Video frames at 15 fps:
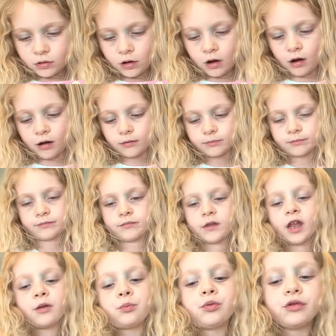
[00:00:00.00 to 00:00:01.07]
Oh,
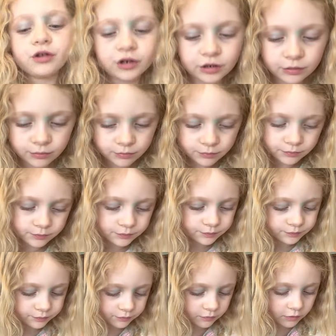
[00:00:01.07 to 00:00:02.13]
that's good.
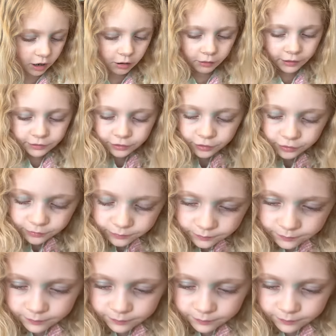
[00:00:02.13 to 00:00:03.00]
I like her.